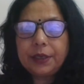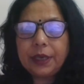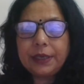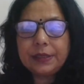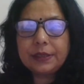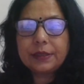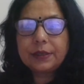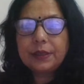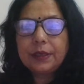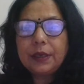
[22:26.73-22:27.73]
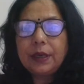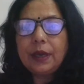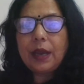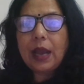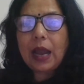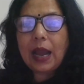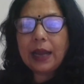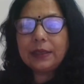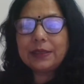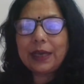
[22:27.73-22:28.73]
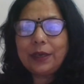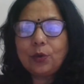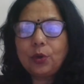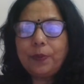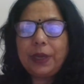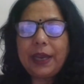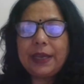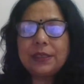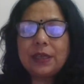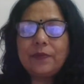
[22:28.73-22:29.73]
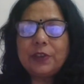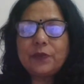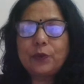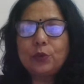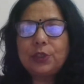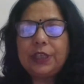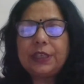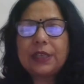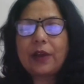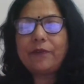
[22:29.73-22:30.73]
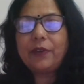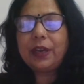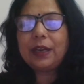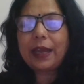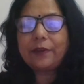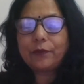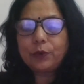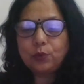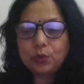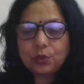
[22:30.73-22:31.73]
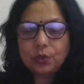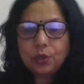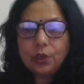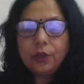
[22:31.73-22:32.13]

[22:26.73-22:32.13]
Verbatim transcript: Yes. And Z could be acer in which fruit seeds have wing-like fruits.